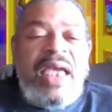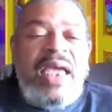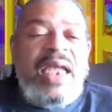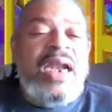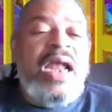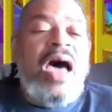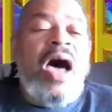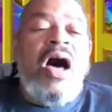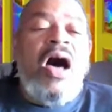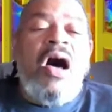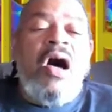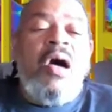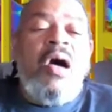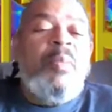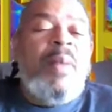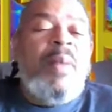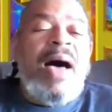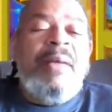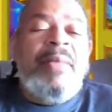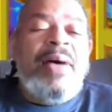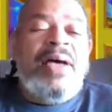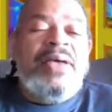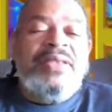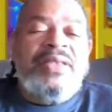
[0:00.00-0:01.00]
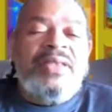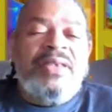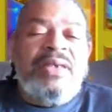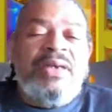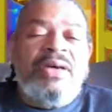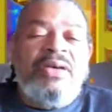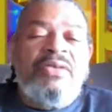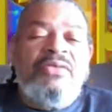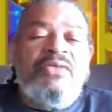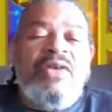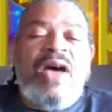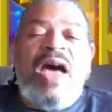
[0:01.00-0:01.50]
and all by
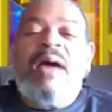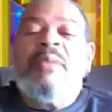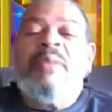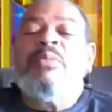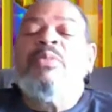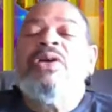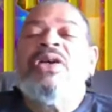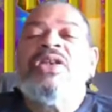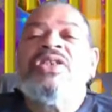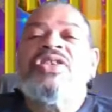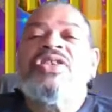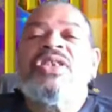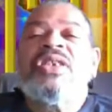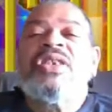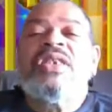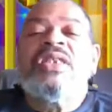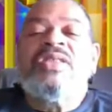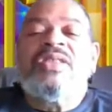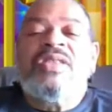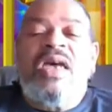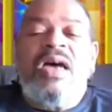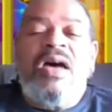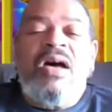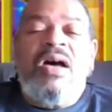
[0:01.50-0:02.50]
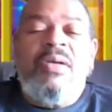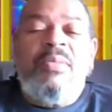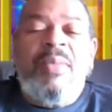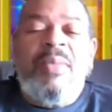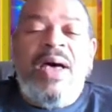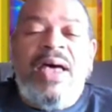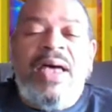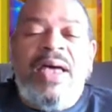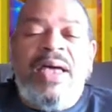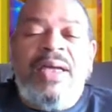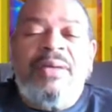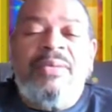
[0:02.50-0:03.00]
myself. I'm rich and it's all
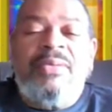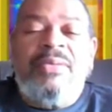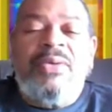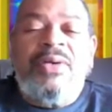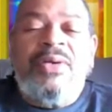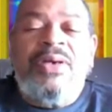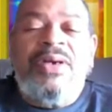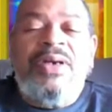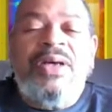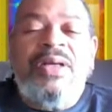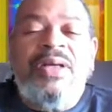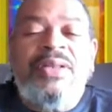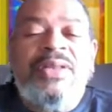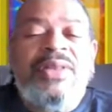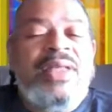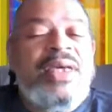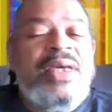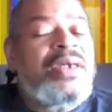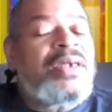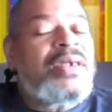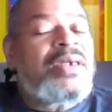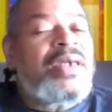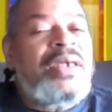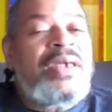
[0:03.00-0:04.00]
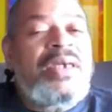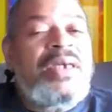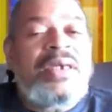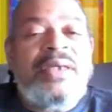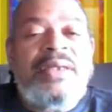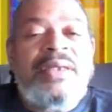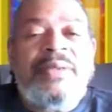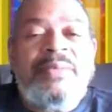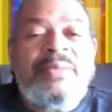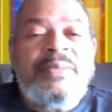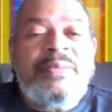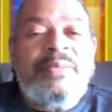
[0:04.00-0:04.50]
mine. Well, think
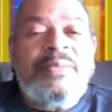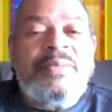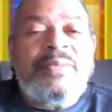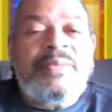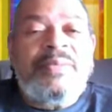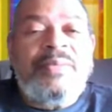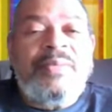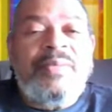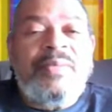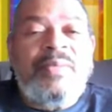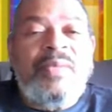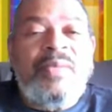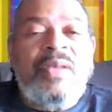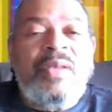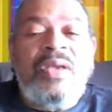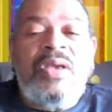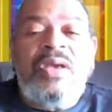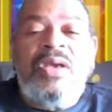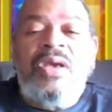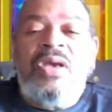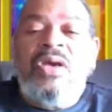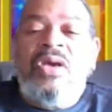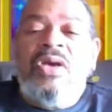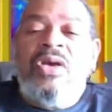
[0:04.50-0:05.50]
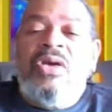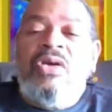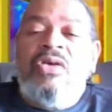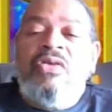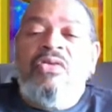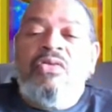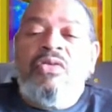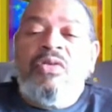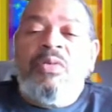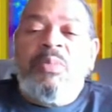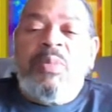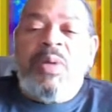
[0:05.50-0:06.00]
again.
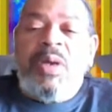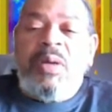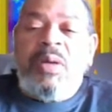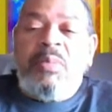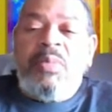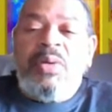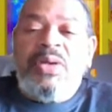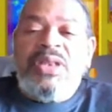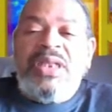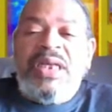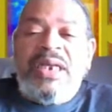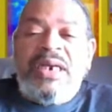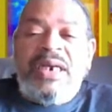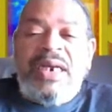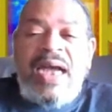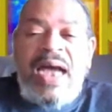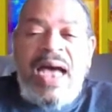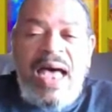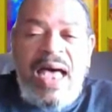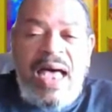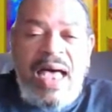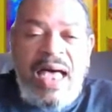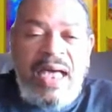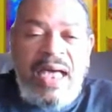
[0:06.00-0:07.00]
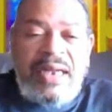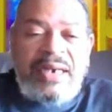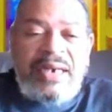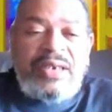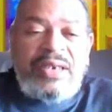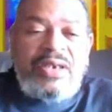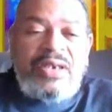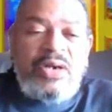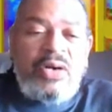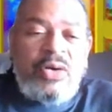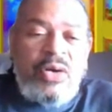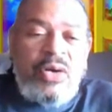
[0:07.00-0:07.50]
Remember that God,
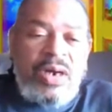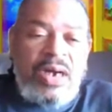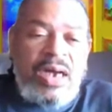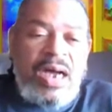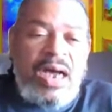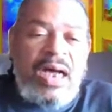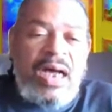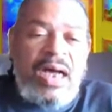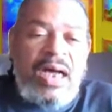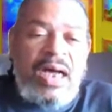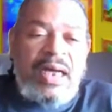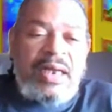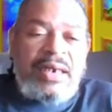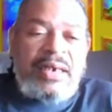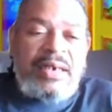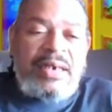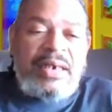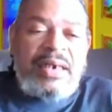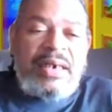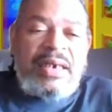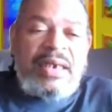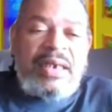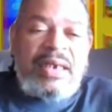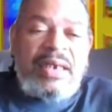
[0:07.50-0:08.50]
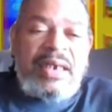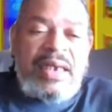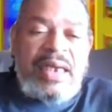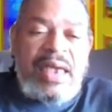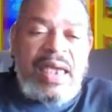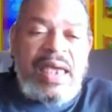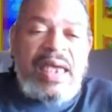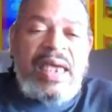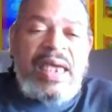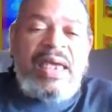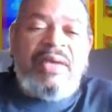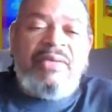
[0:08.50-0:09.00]
your God,
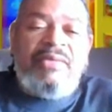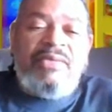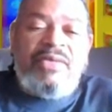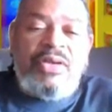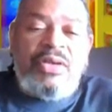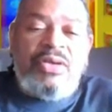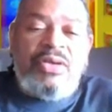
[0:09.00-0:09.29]
gave